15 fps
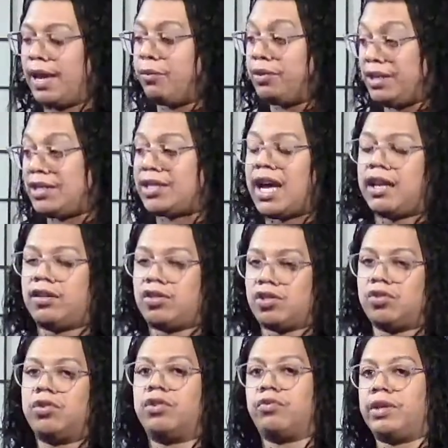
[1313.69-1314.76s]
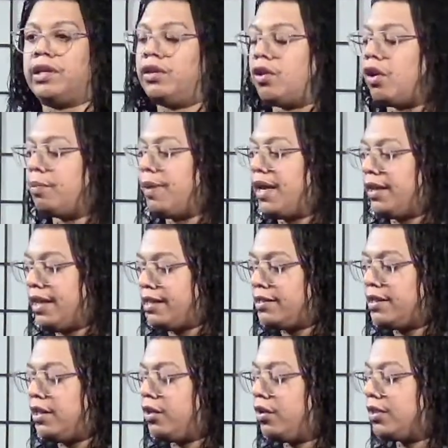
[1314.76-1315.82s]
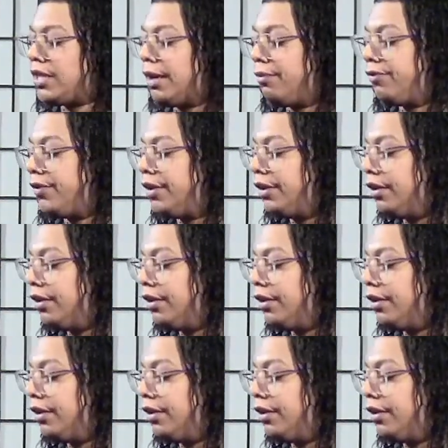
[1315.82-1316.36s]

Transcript: with this kind of shoe and a really long pant like sitting on top of it.